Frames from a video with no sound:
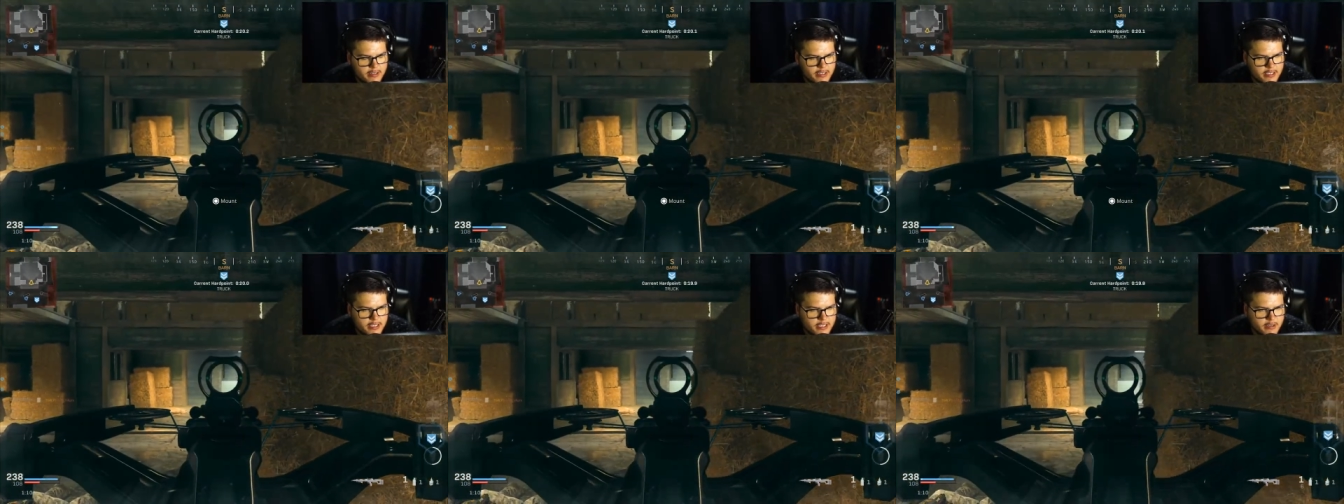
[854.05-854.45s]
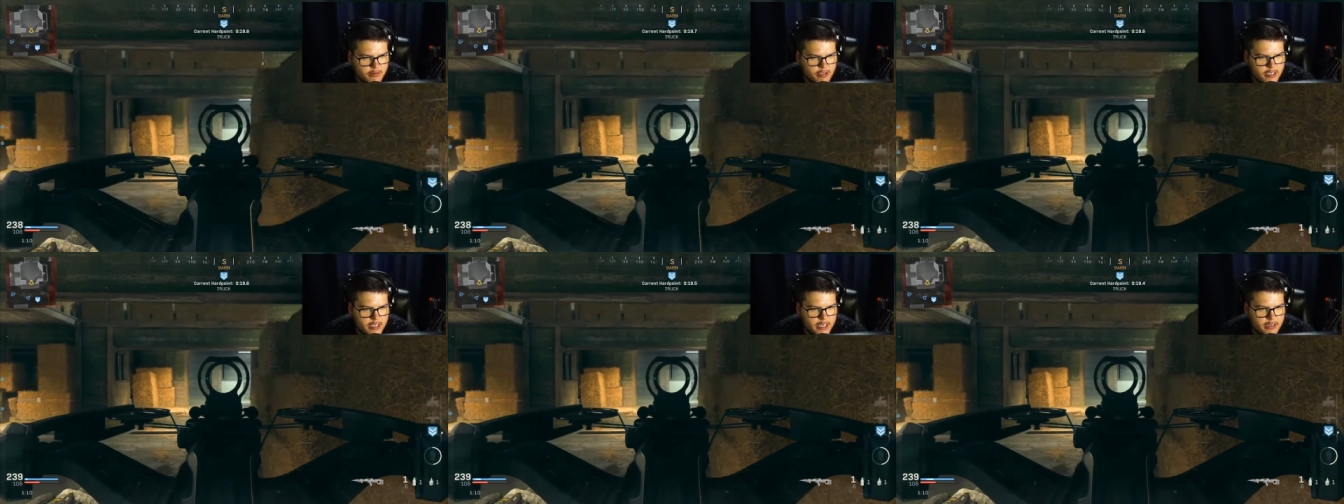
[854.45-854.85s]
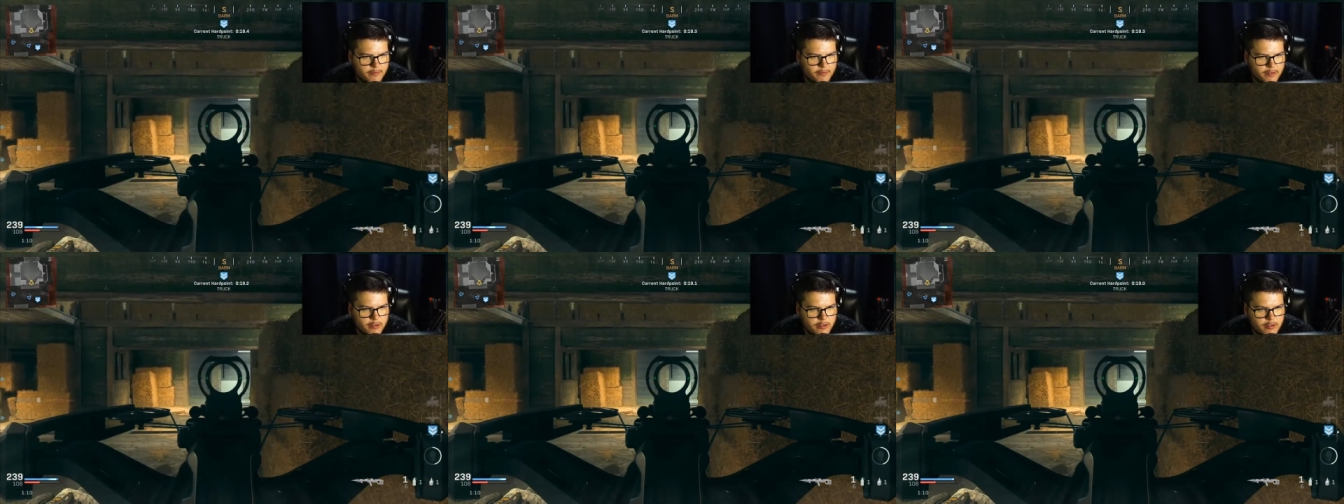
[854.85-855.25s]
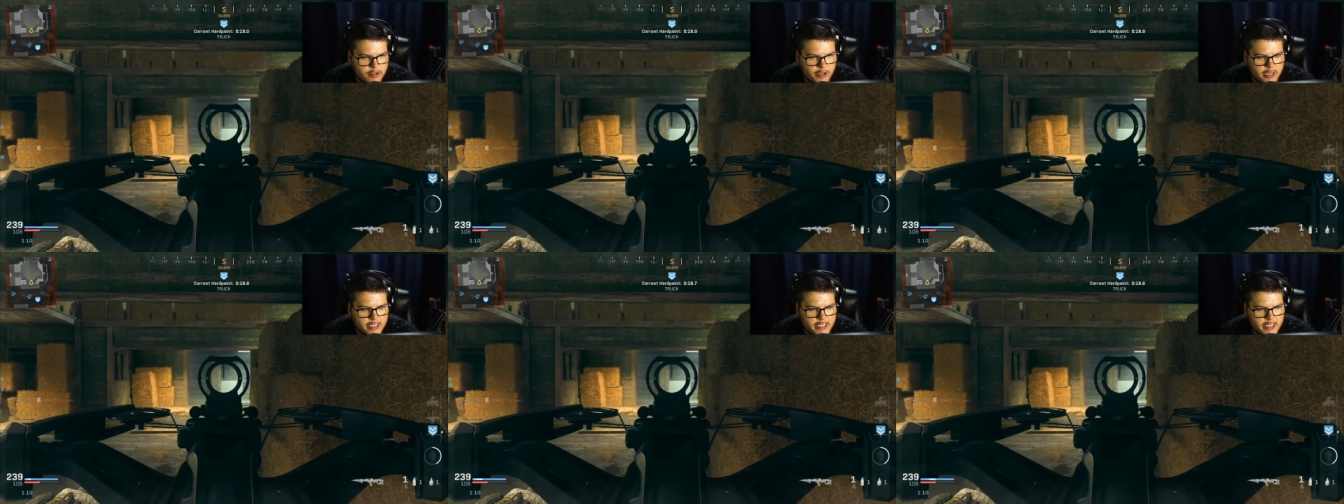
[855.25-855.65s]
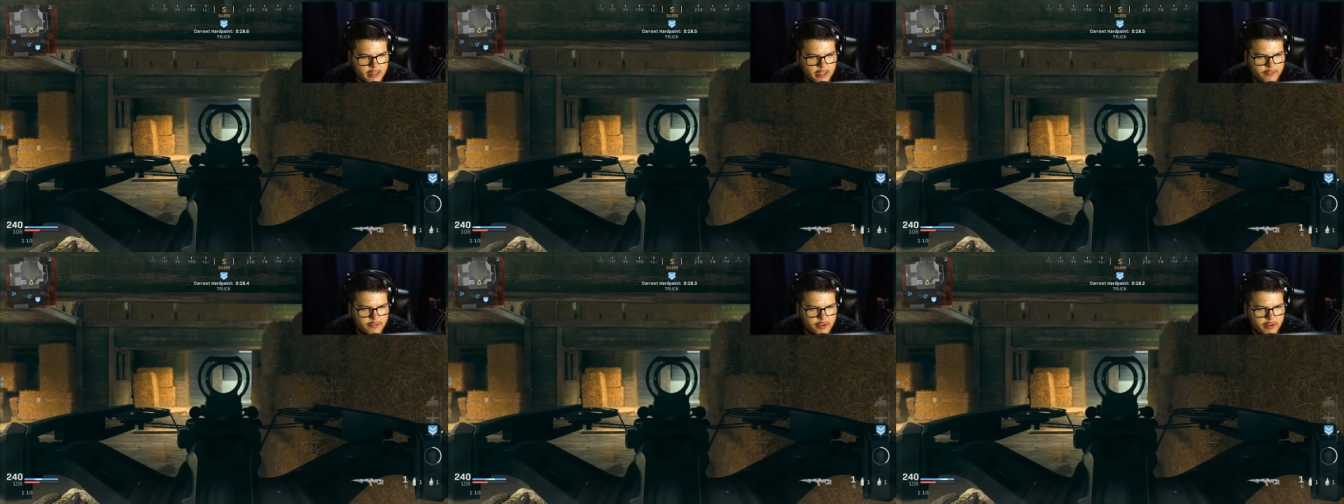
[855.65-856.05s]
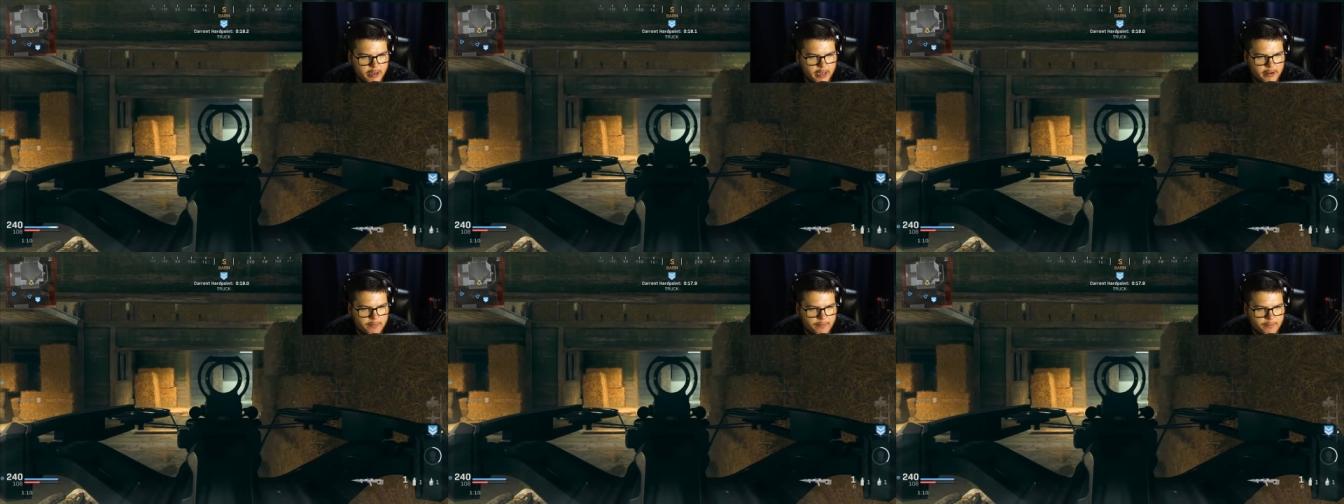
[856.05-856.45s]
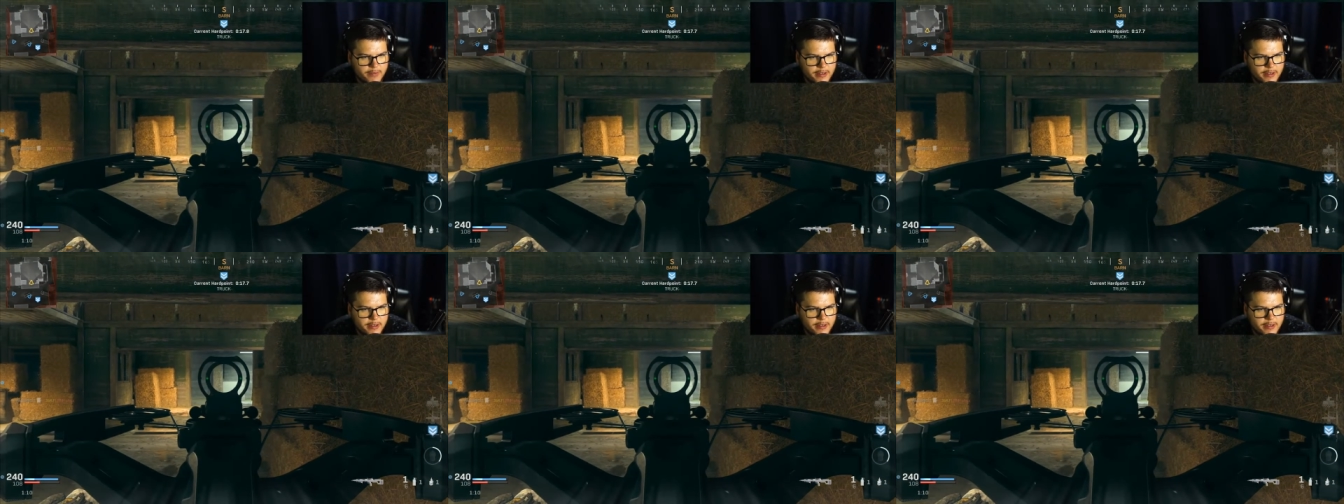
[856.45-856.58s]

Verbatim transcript: Let's see which side. You guys think left or right?